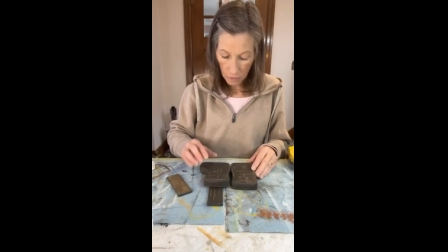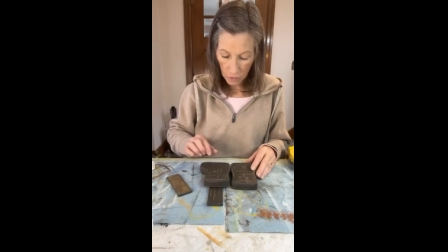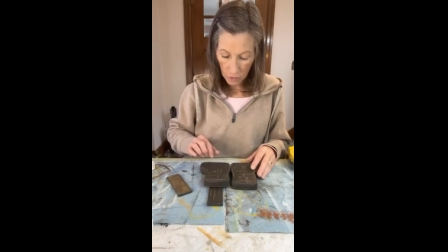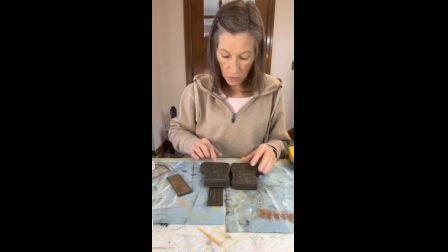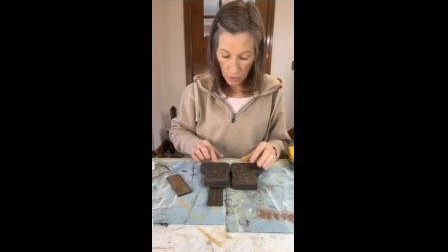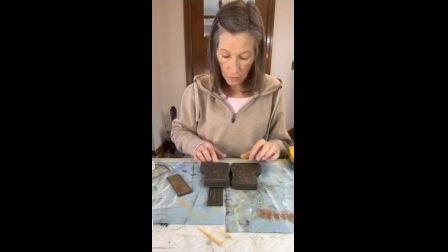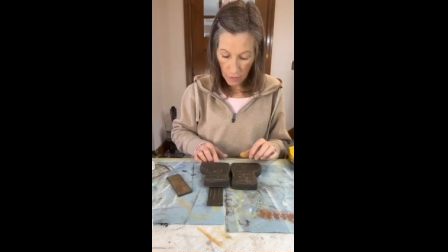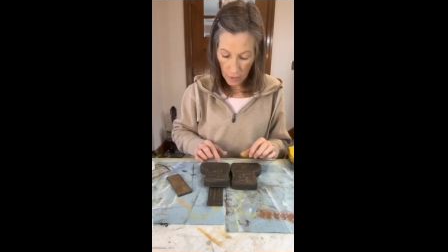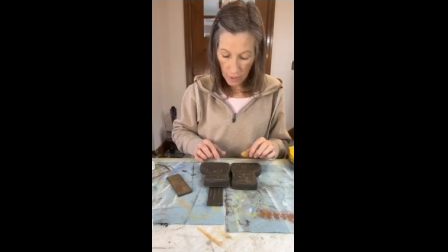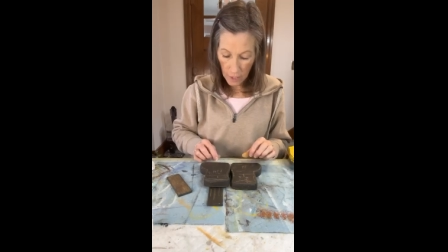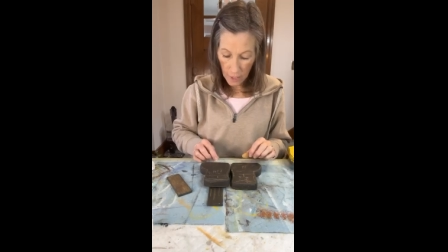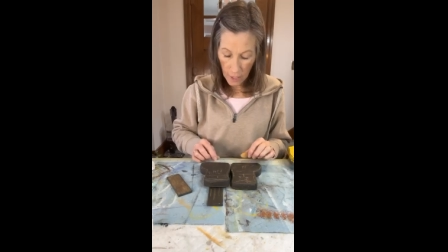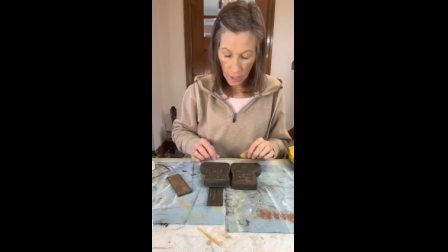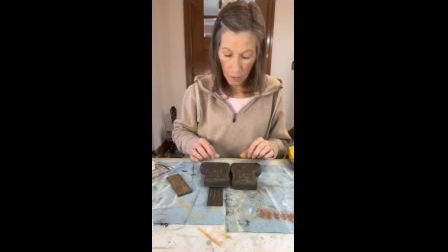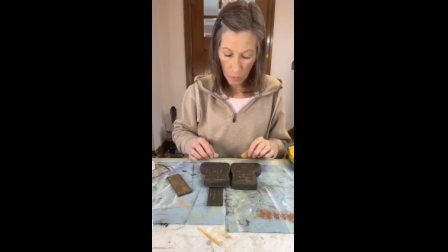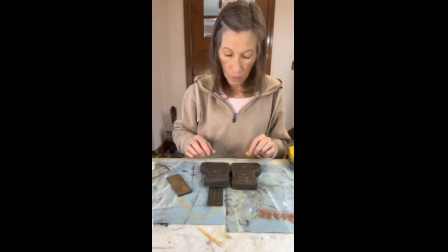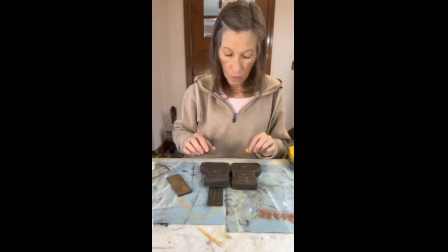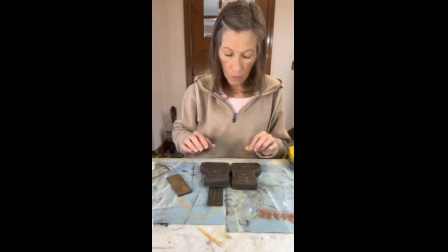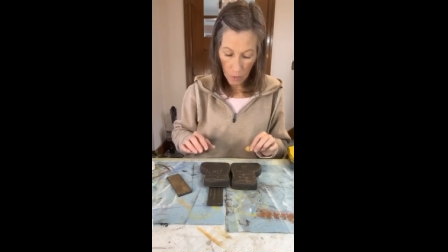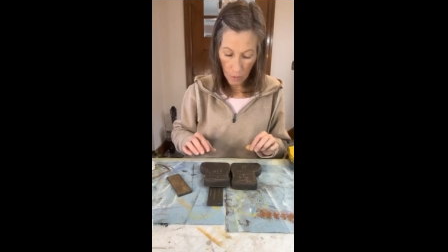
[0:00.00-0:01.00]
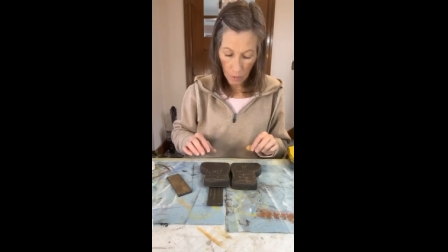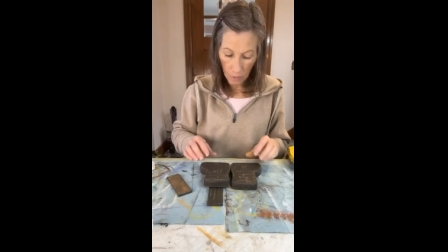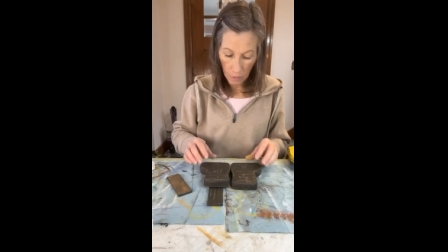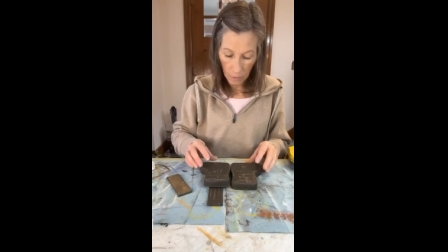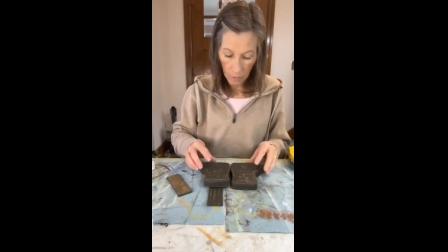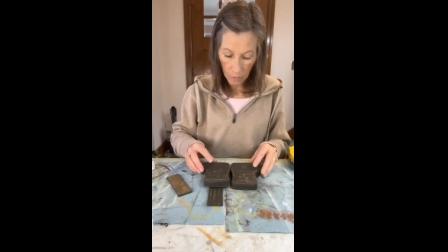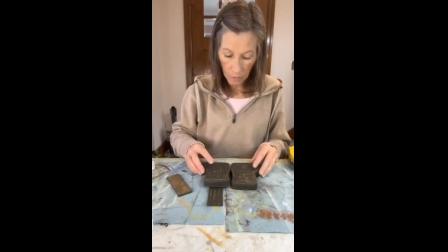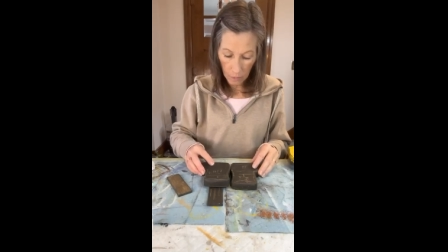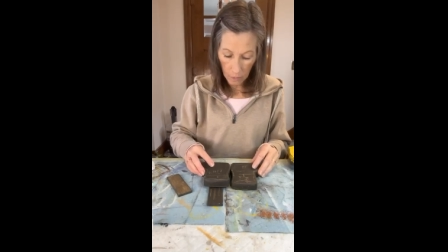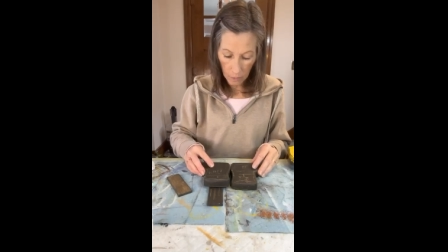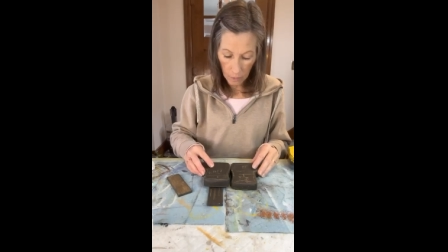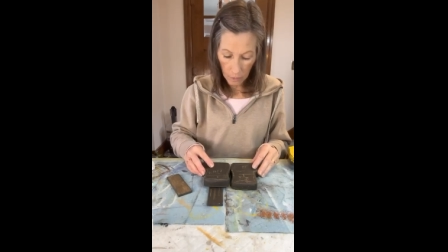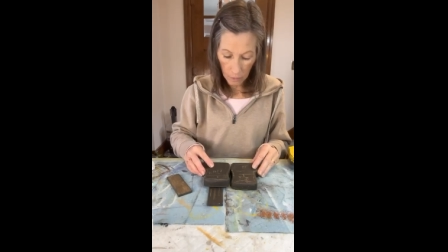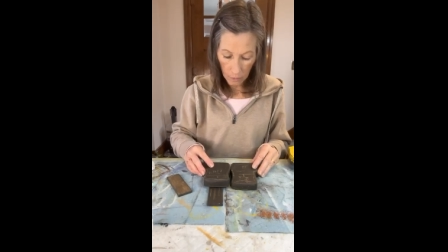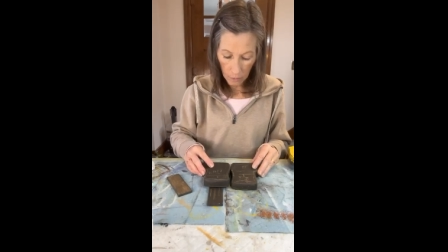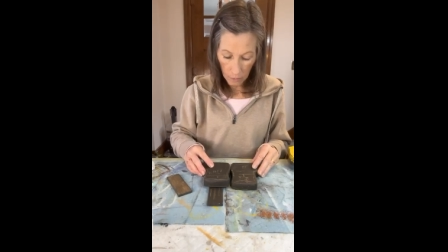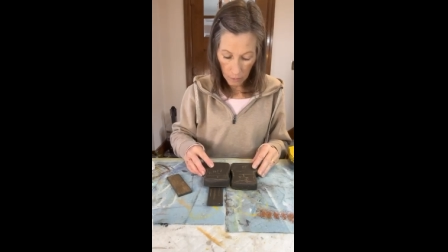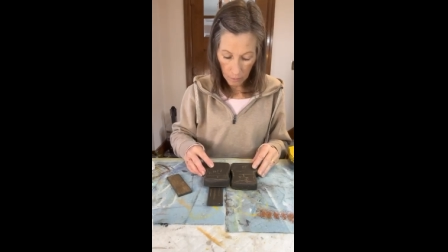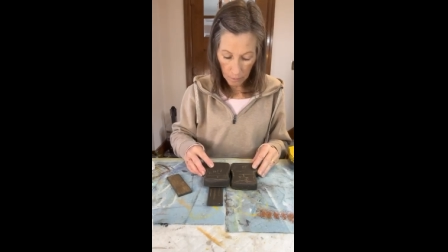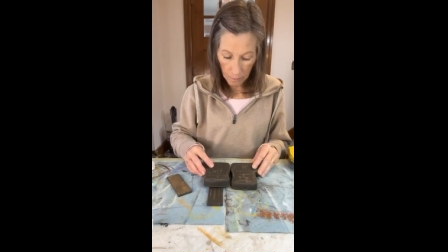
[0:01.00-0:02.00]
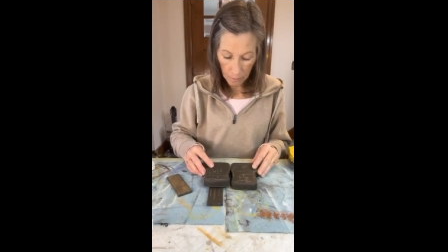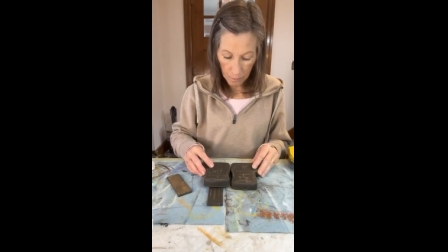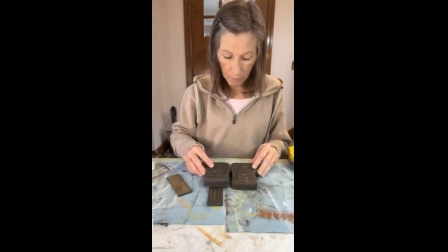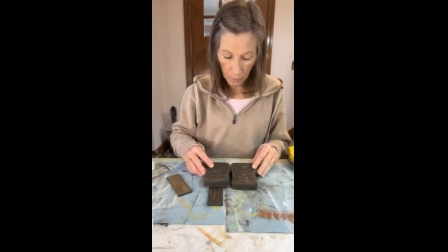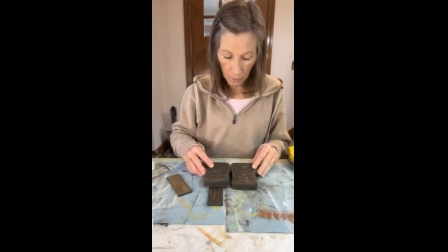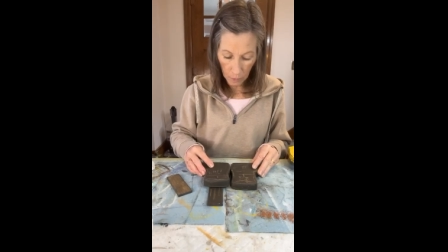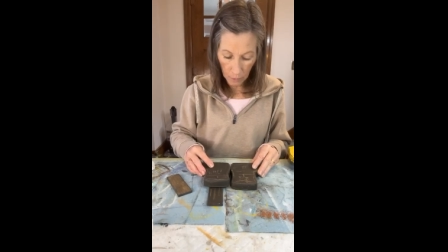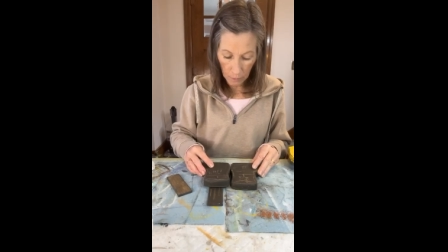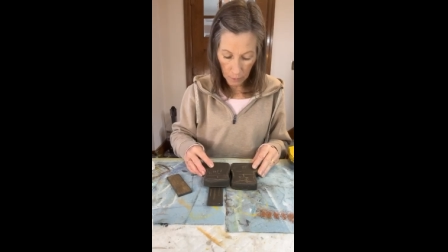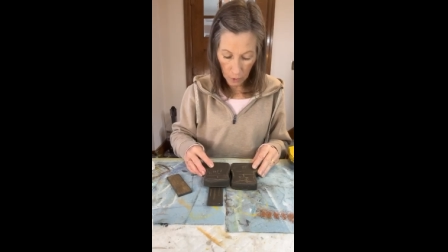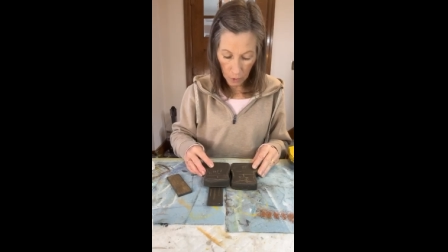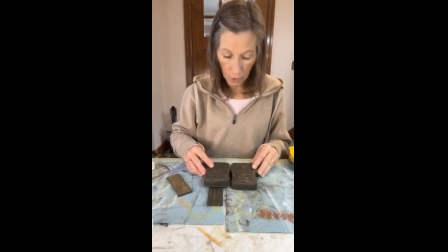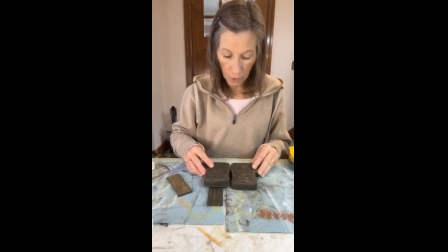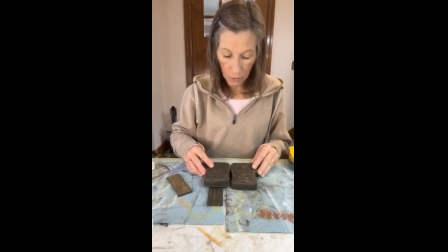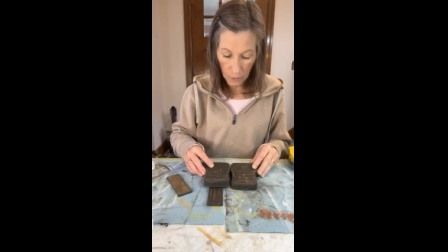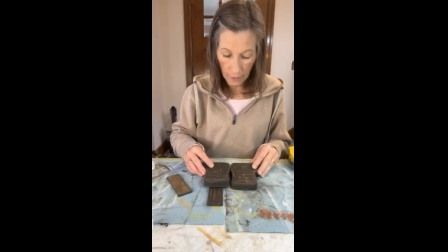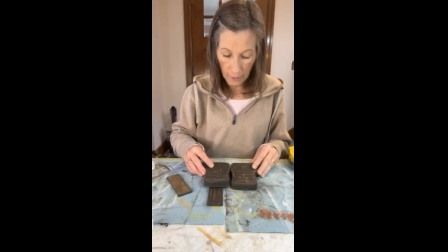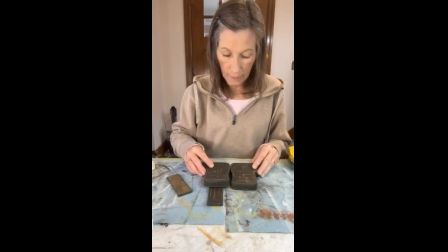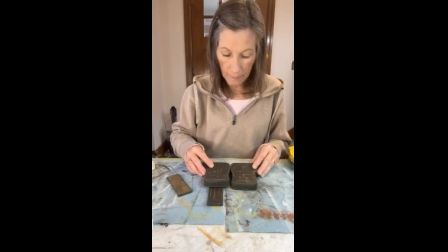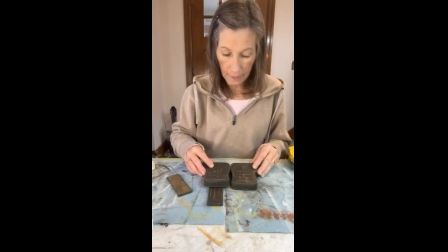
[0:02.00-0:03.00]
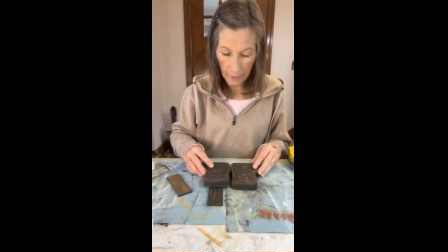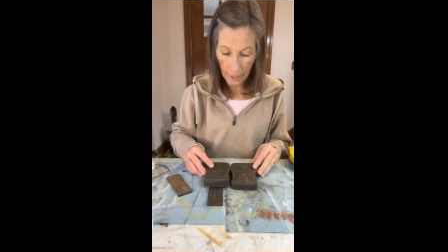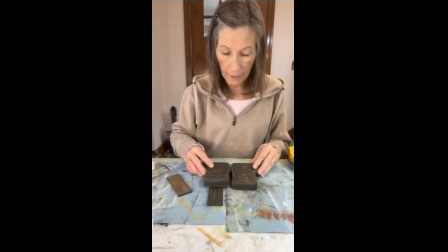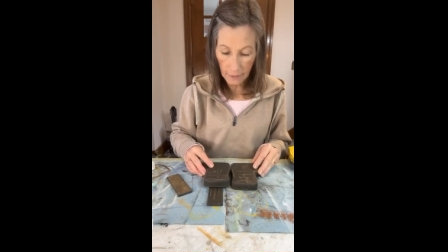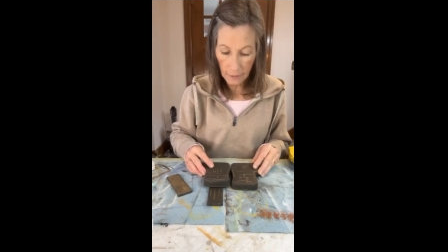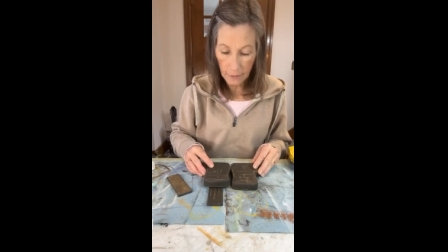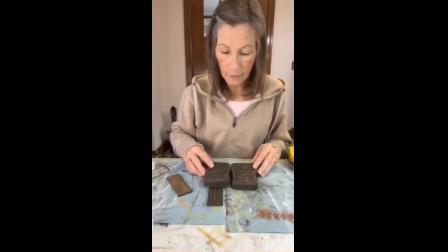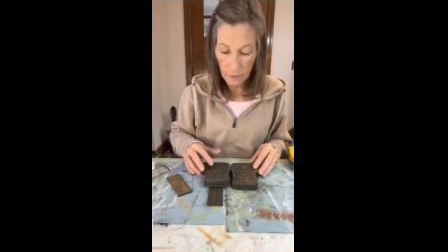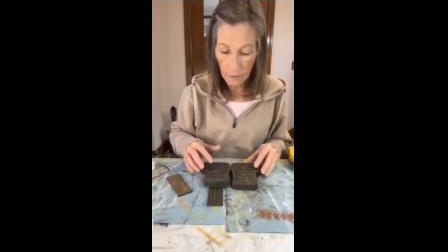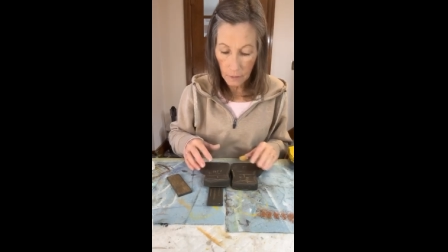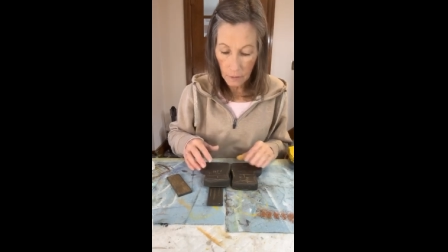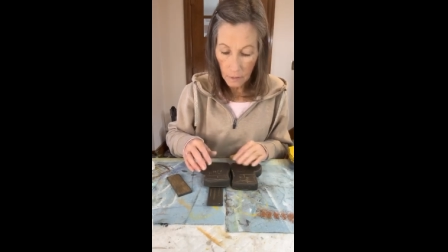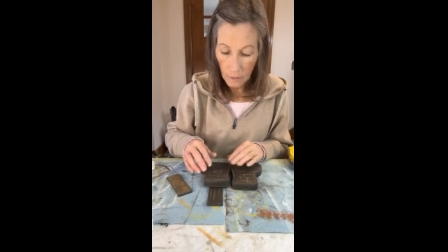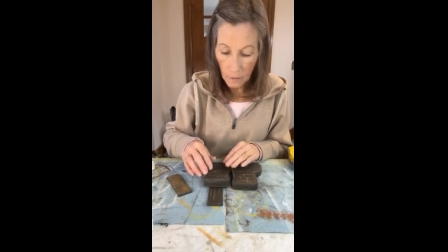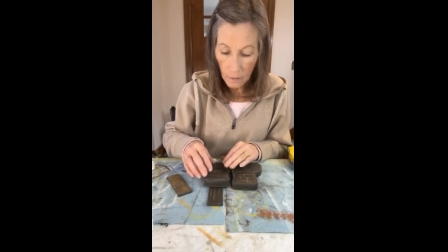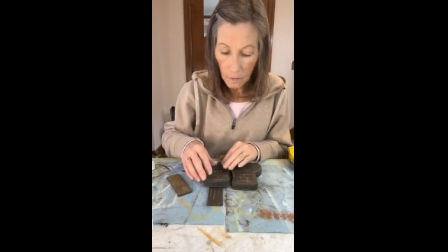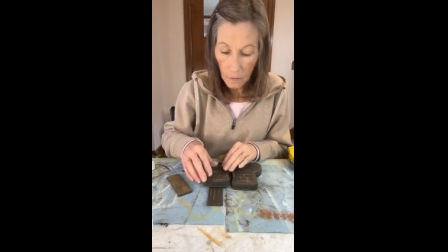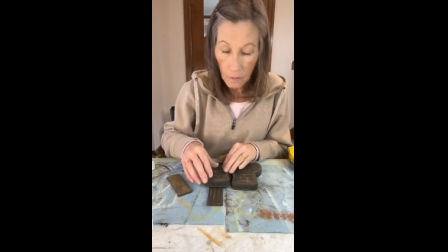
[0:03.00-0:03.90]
so that he will glue to the base.